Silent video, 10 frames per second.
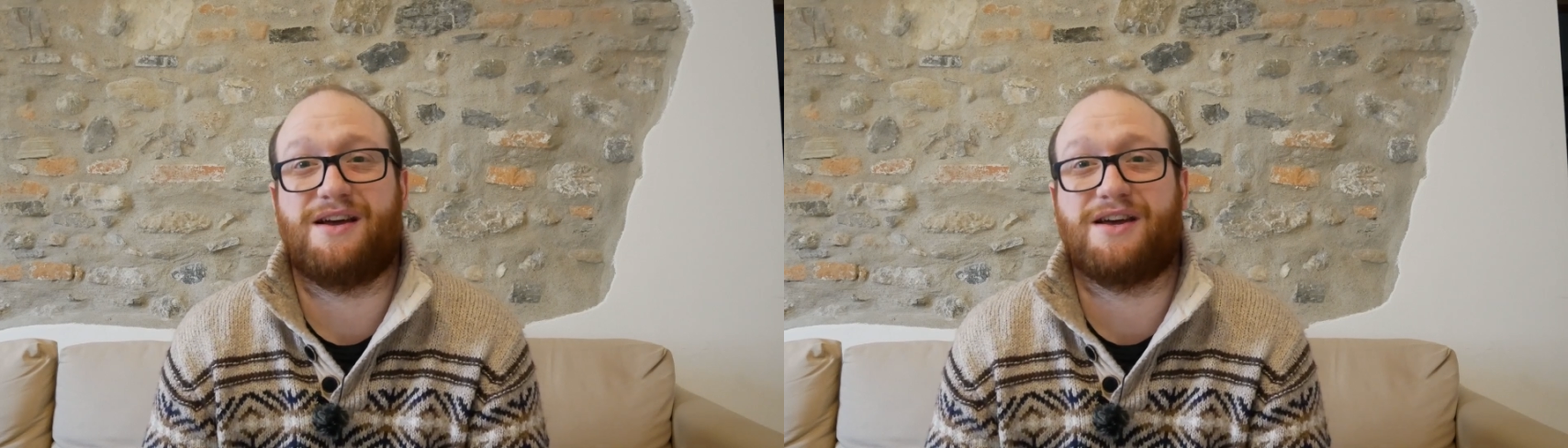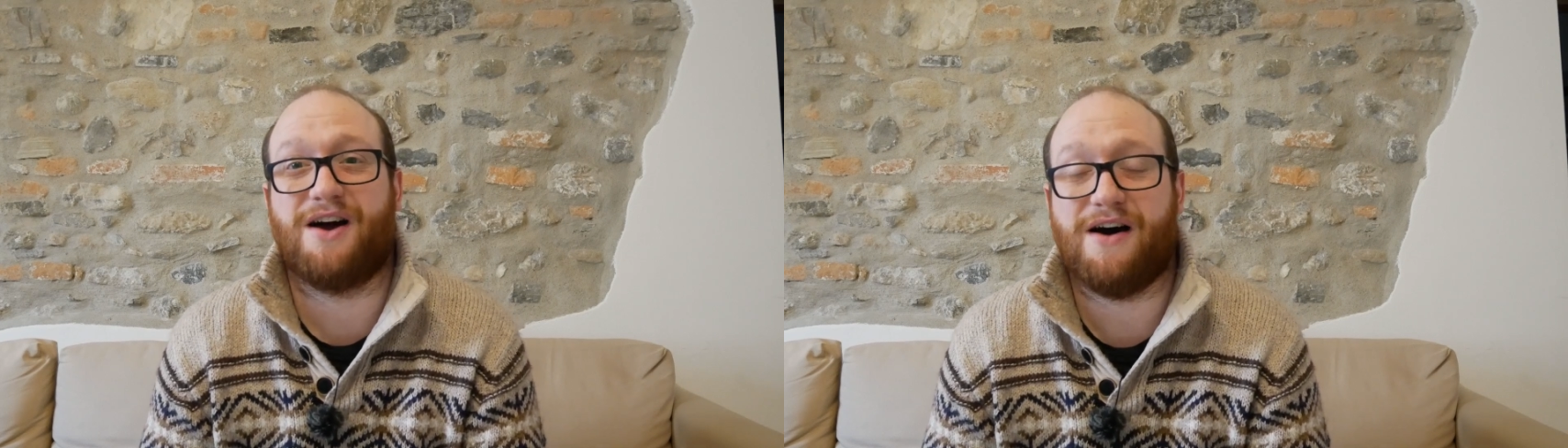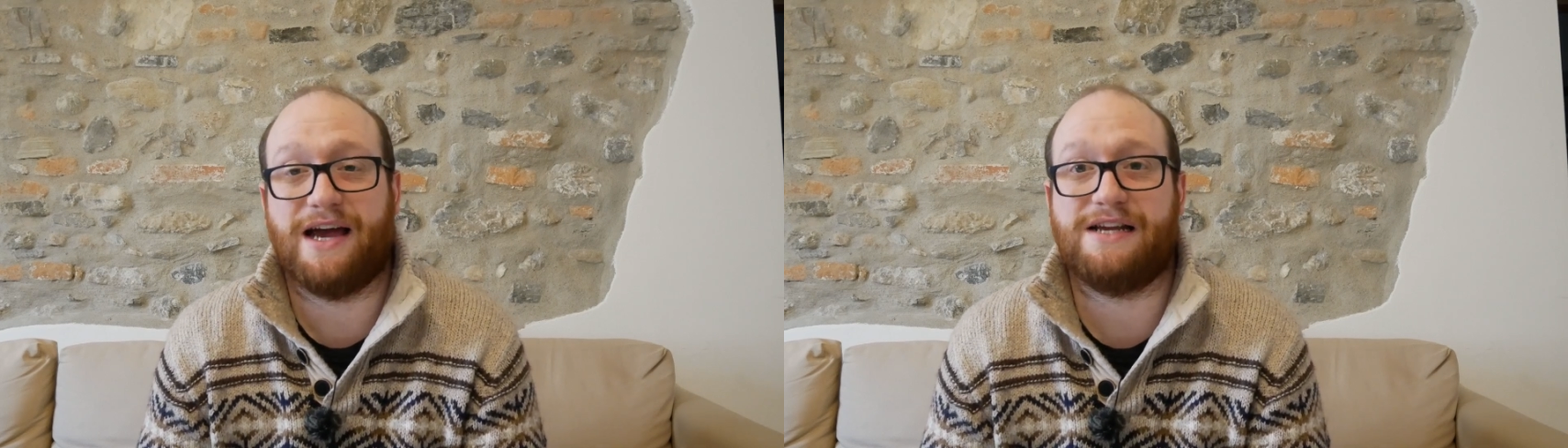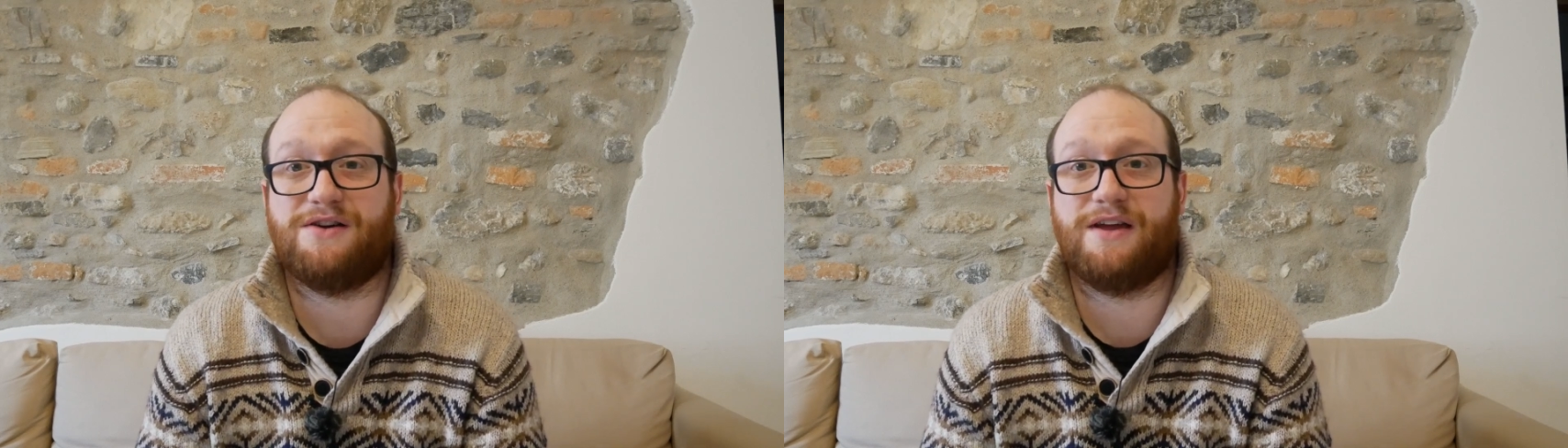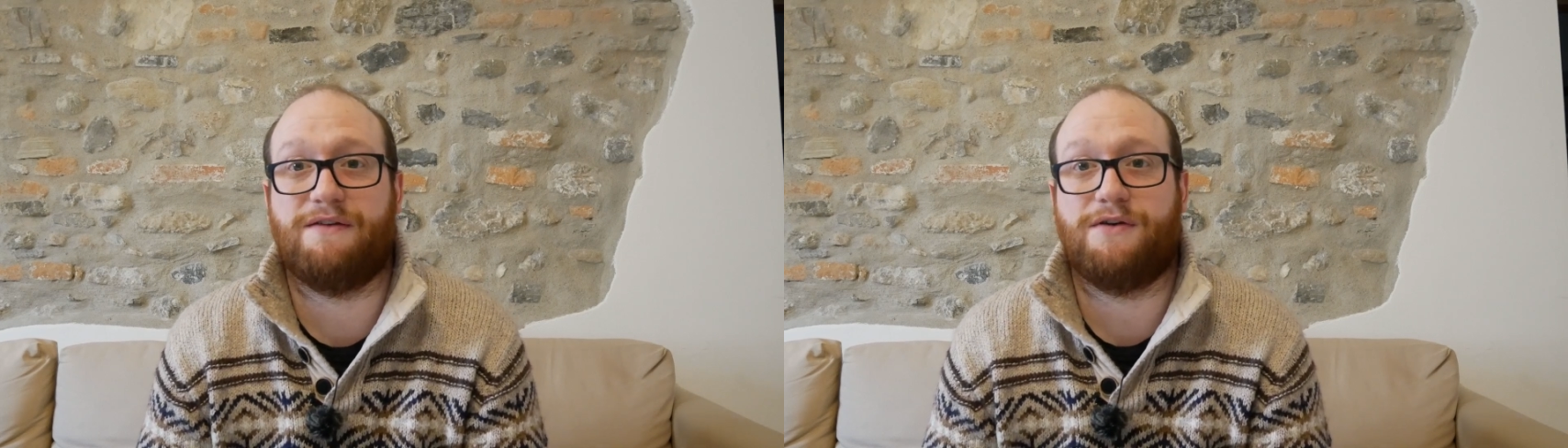a
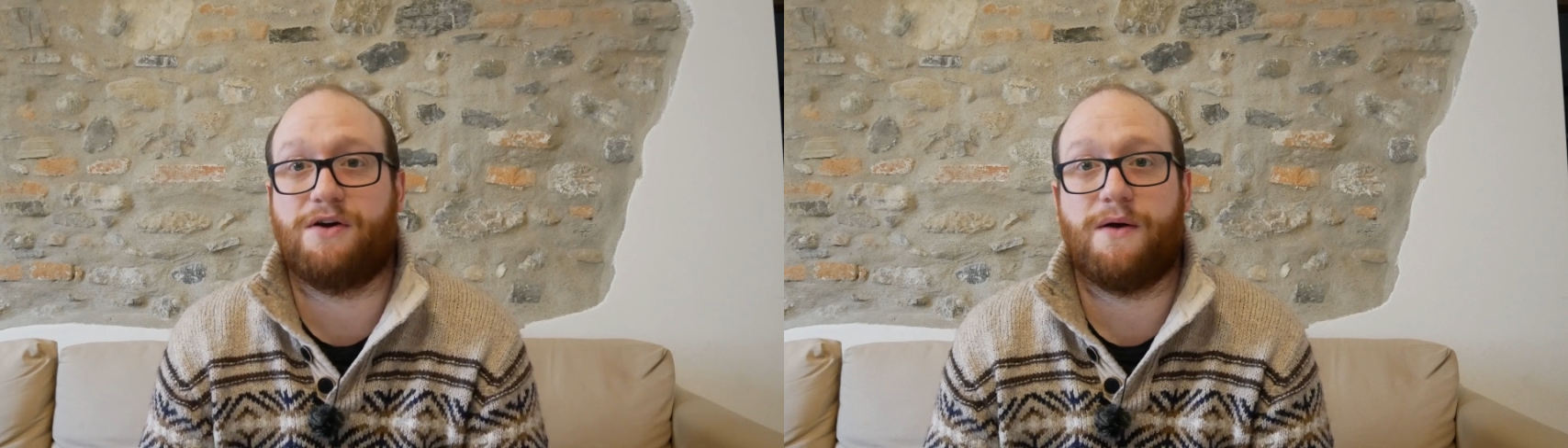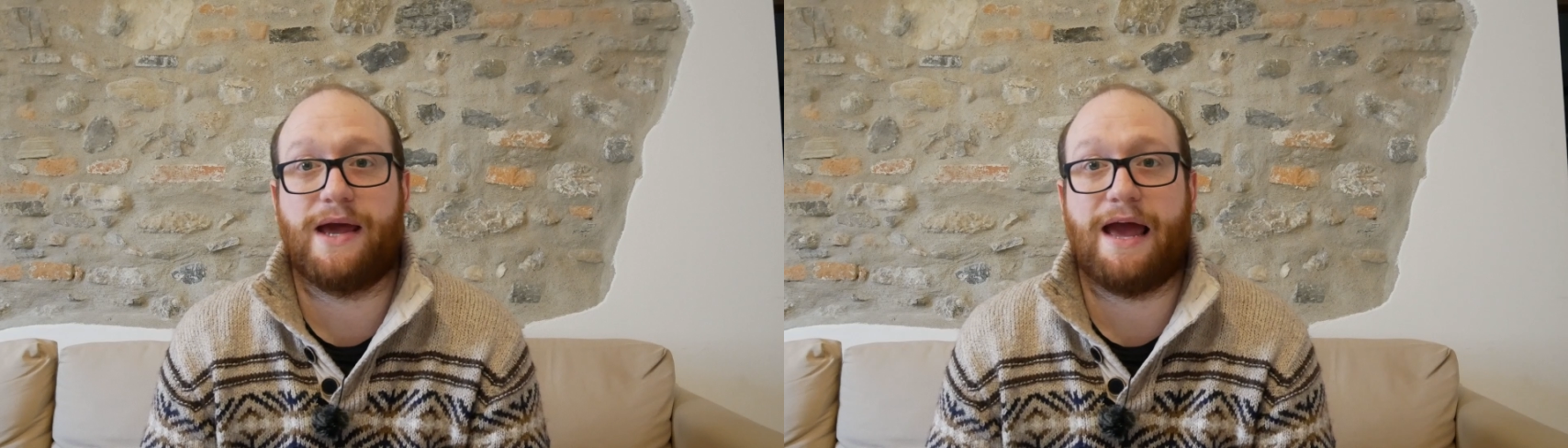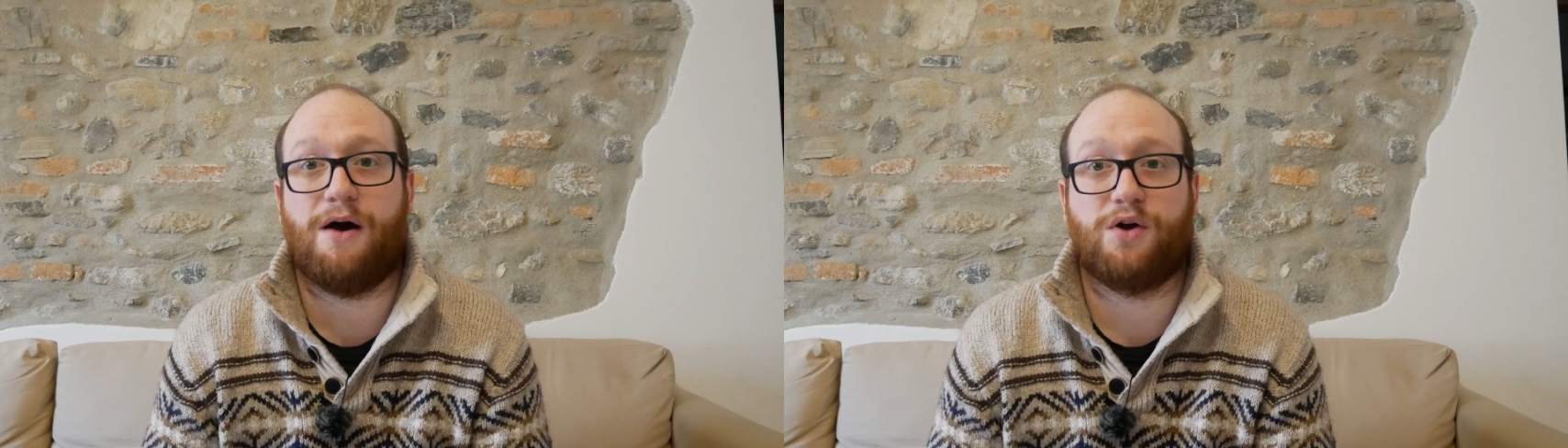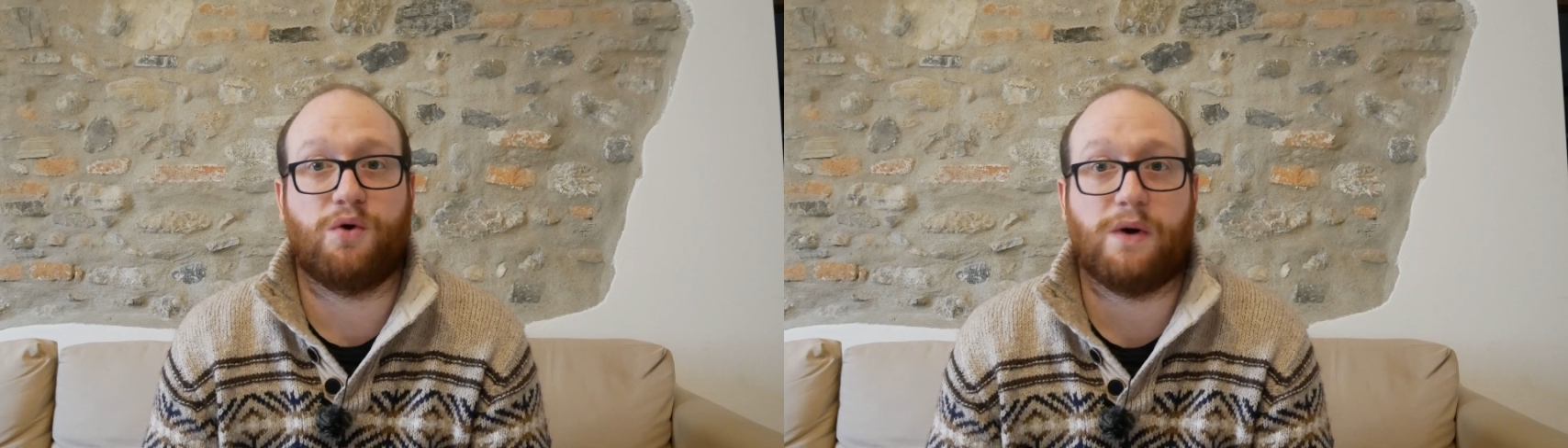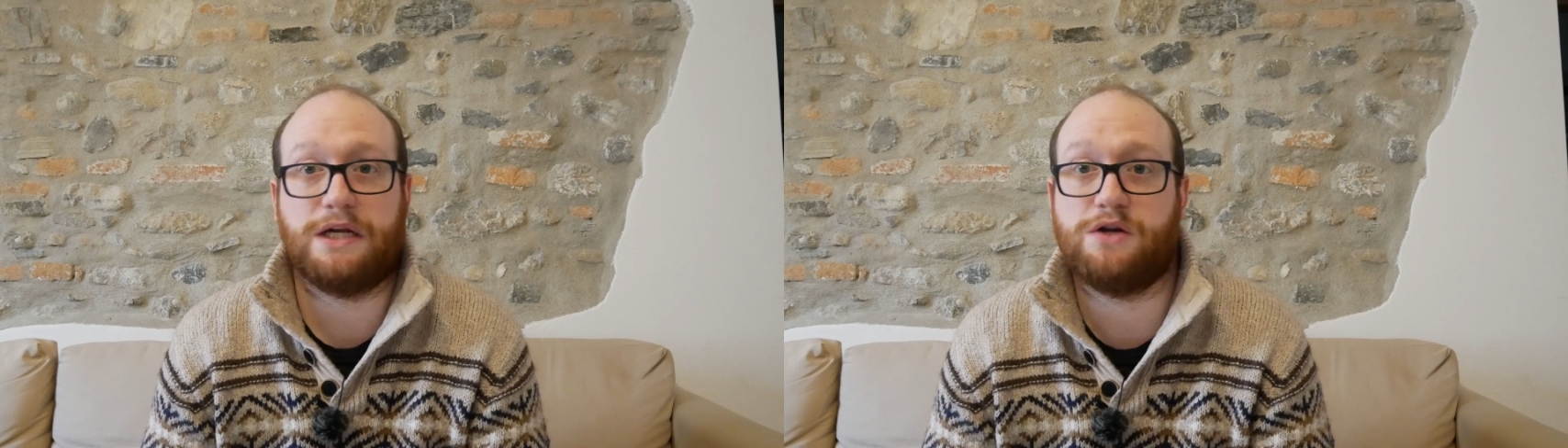guide if you're going out
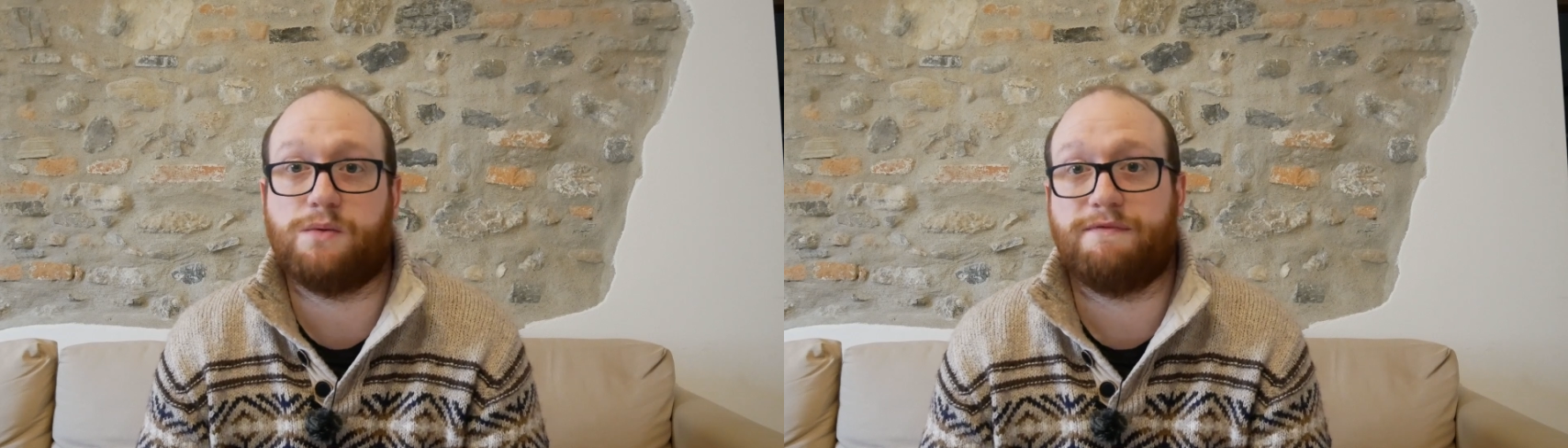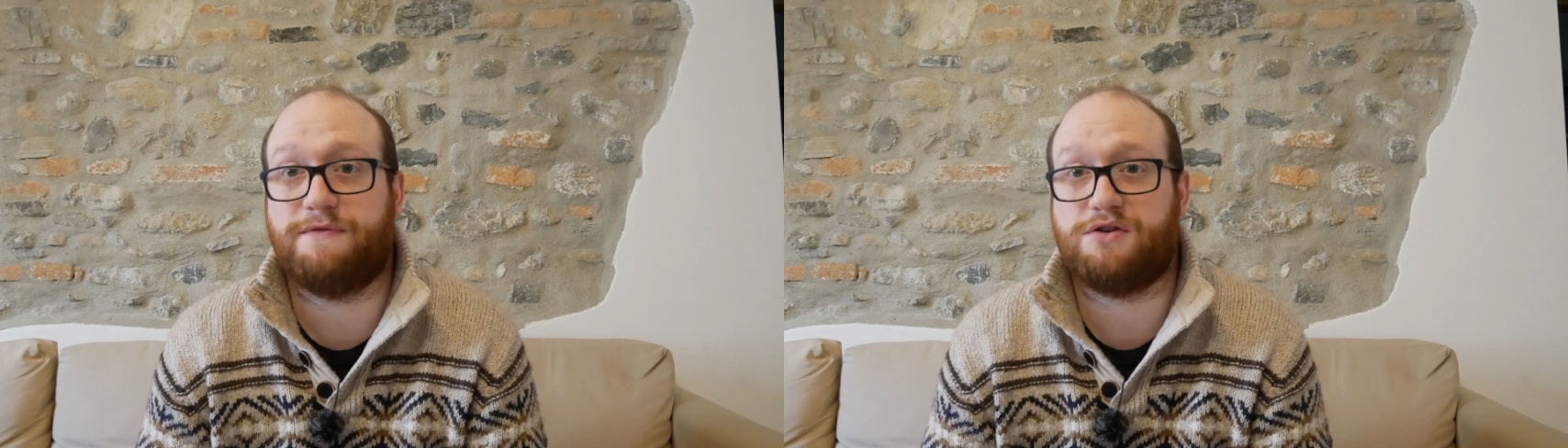on a one-to-one